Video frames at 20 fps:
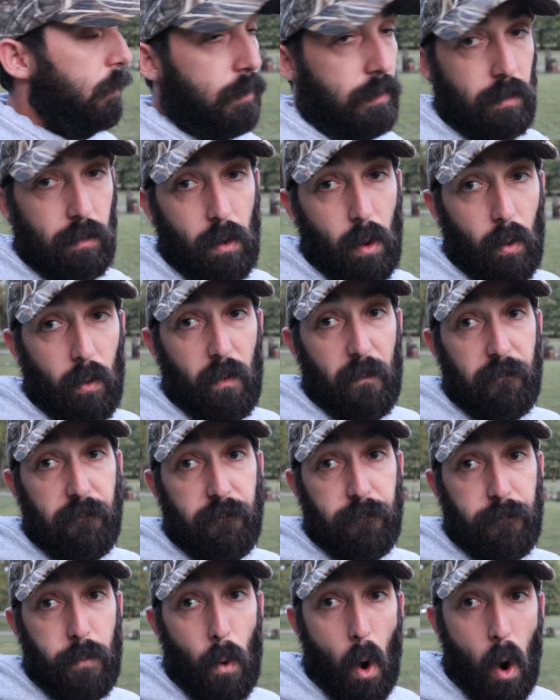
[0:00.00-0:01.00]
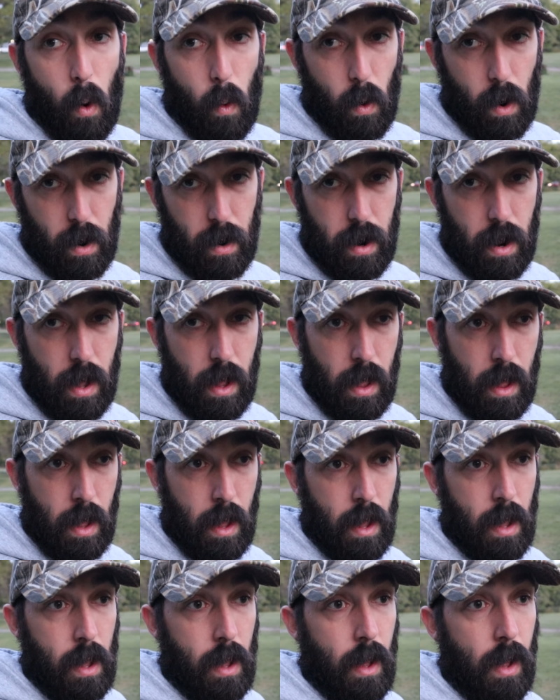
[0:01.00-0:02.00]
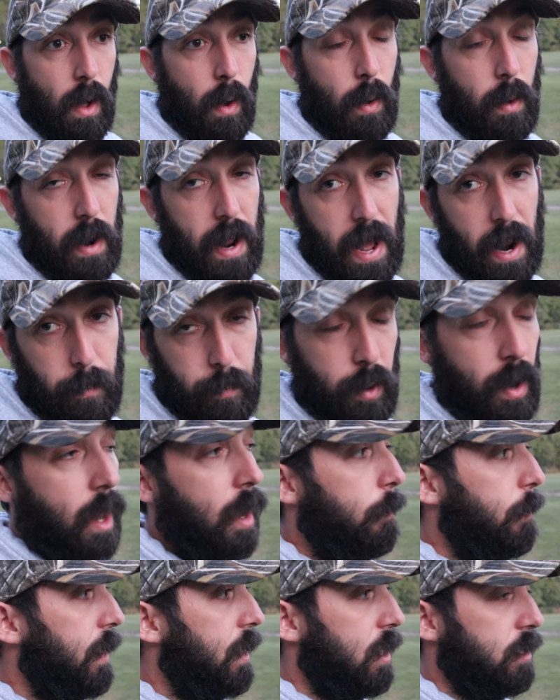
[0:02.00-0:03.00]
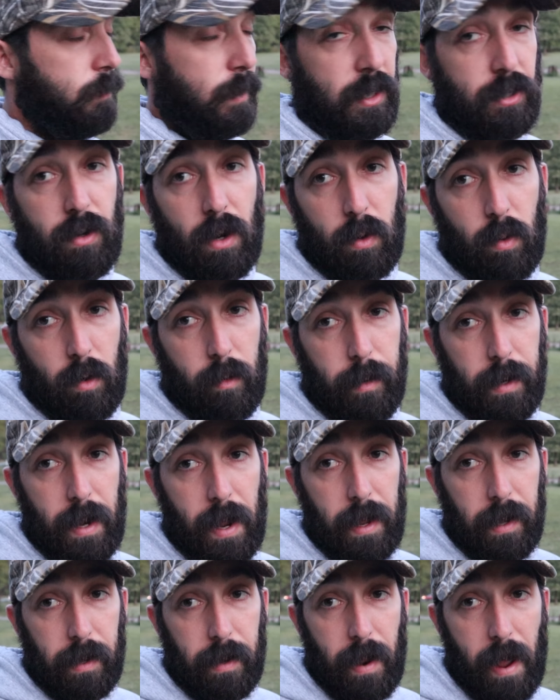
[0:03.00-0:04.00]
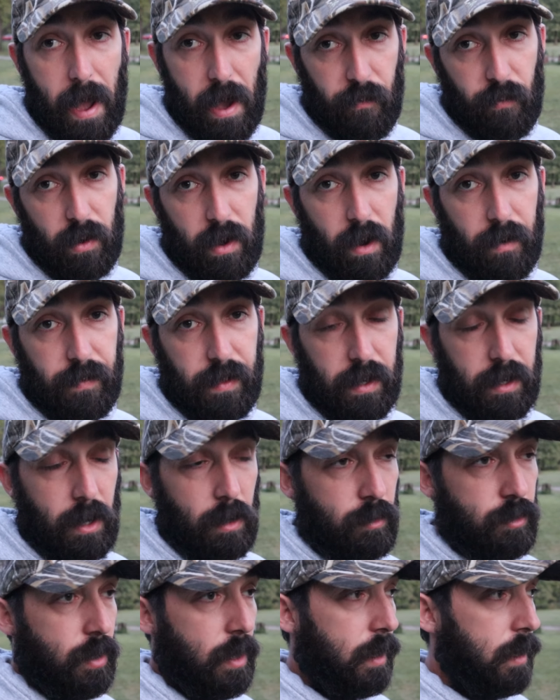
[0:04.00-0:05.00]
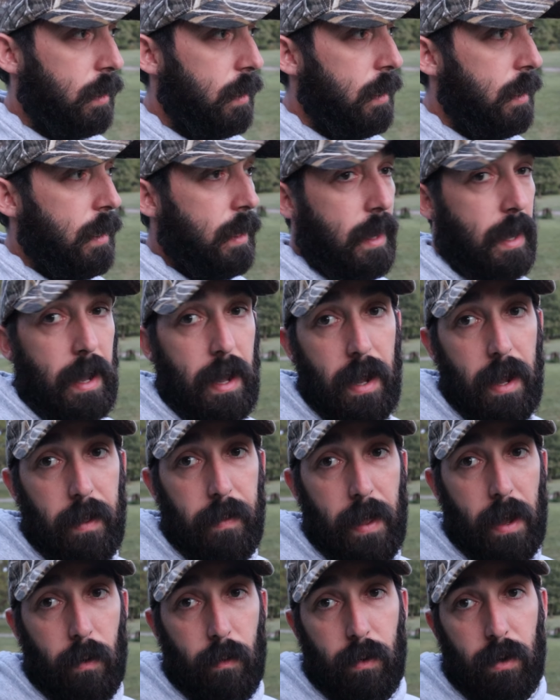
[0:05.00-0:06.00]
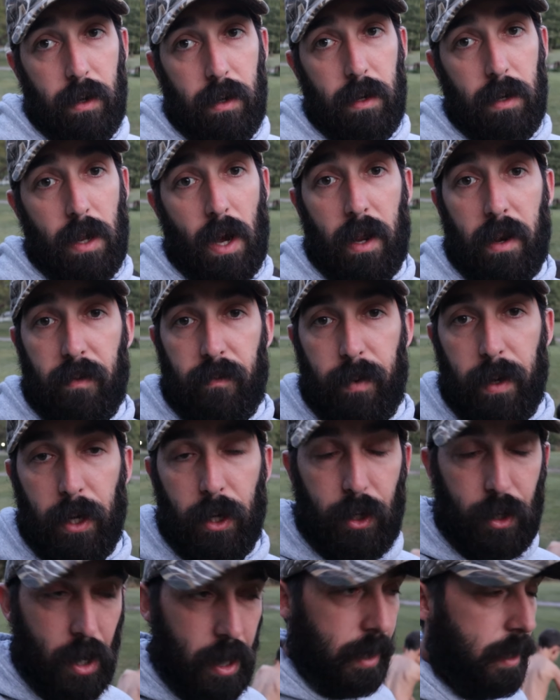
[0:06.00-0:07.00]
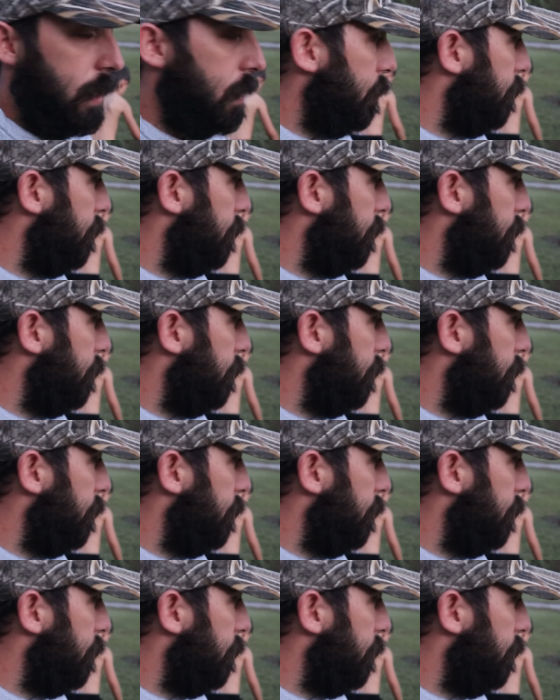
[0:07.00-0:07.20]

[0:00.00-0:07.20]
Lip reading: would have rolled forward, we would have had a problem, because my truck would have been hanging halfway off the tow truck, and that would not have been good.